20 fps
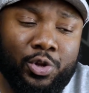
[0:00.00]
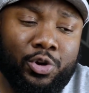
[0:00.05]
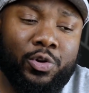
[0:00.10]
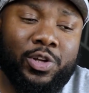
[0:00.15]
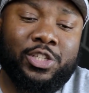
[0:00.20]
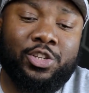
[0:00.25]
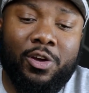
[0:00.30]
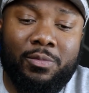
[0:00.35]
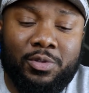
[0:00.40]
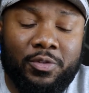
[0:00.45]

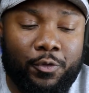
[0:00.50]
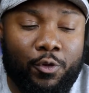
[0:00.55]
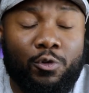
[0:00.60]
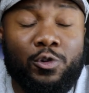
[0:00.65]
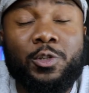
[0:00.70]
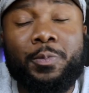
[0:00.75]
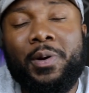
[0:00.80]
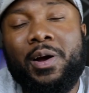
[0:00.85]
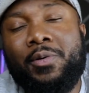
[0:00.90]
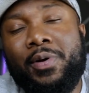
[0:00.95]
In terms of
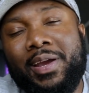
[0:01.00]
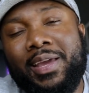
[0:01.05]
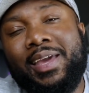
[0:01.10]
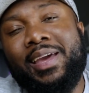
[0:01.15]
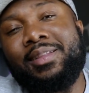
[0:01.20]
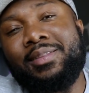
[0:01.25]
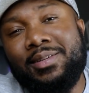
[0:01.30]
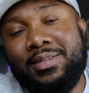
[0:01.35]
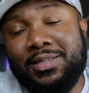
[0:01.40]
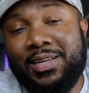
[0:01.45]
horsepower,
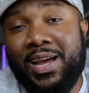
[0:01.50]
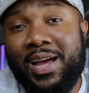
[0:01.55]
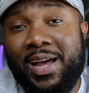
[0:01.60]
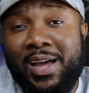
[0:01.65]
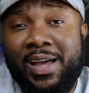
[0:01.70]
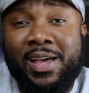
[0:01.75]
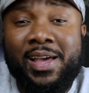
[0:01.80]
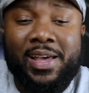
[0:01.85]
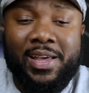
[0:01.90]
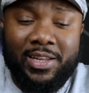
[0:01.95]
again, this
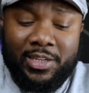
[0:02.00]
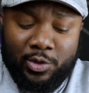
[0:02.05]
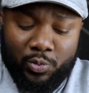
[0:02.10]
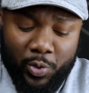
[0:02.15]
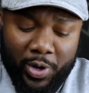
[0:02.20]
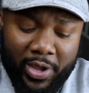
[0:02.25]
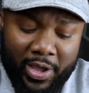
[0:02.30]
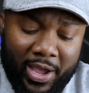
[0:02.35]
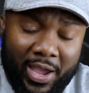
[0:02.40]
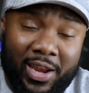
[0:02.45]
guy is
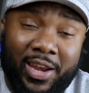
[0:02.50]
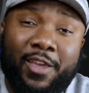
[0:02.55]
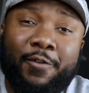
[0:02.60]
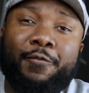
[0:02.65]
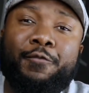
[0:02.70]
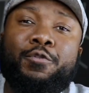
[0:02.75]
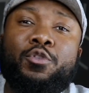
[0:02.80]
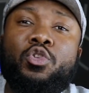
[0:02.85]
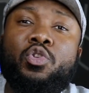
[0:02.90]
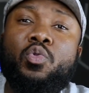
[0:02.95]
way ahead. The